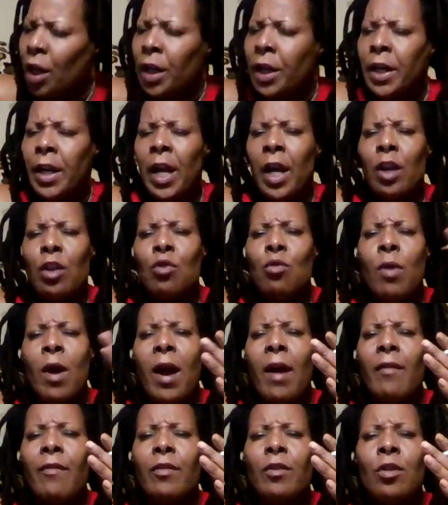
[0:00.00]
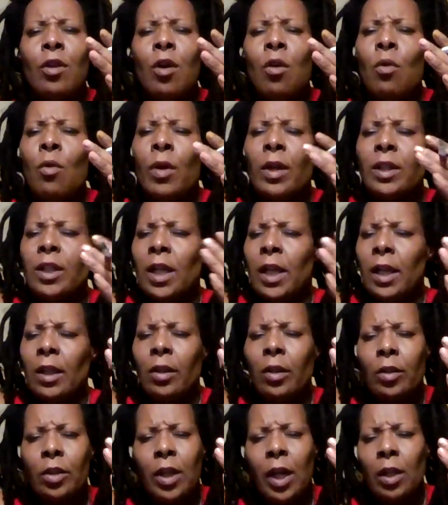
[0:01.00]
now you have,
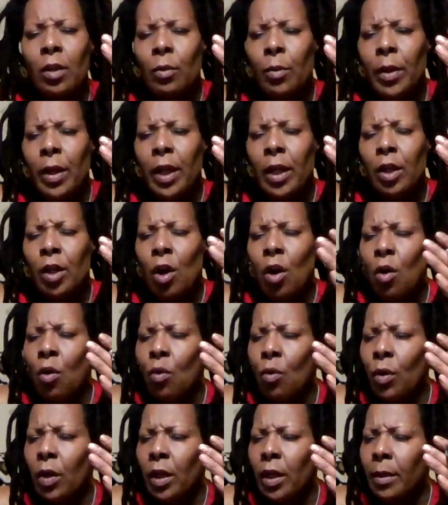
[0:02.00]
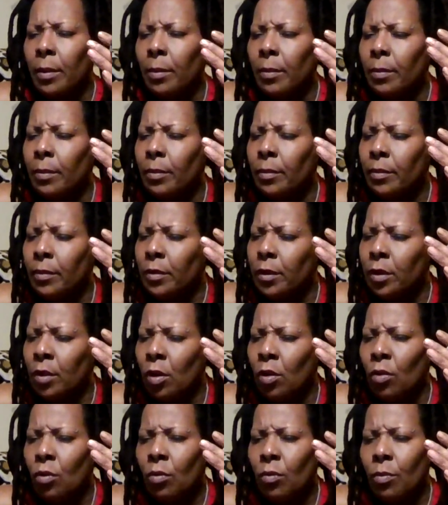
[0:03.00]
Delaware, no,
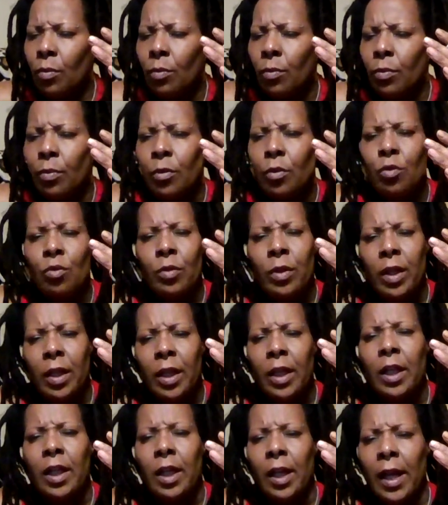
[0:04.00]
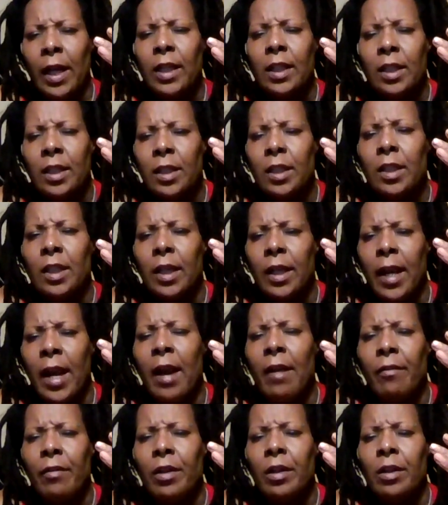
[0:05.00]
you could get a license to
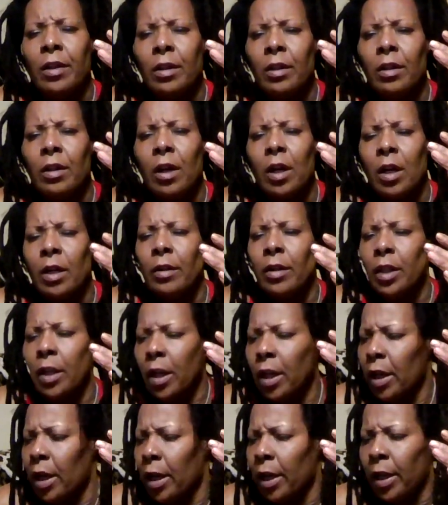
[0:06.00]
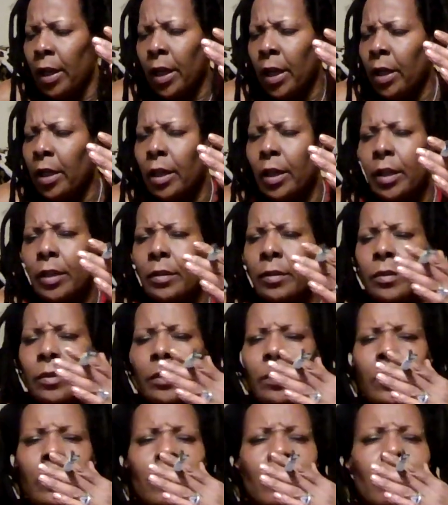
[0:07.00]
carry. A handgun.
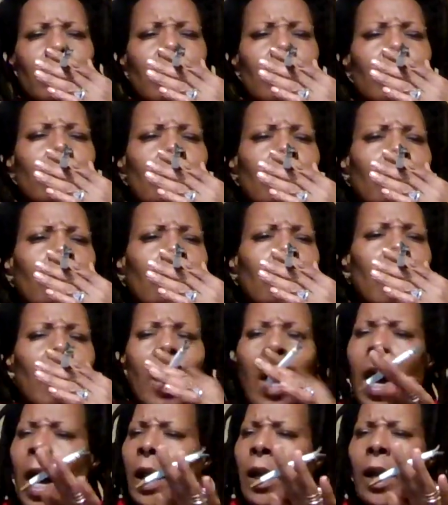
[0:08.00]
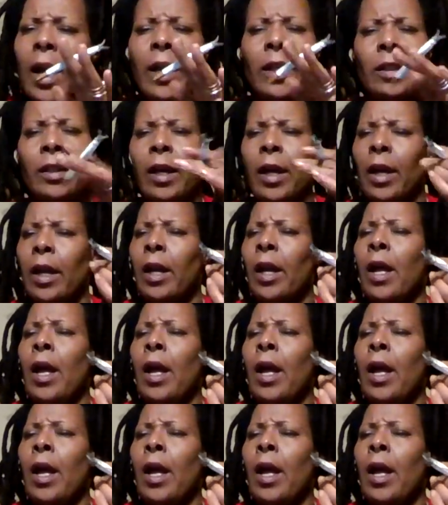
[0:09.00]
I like that.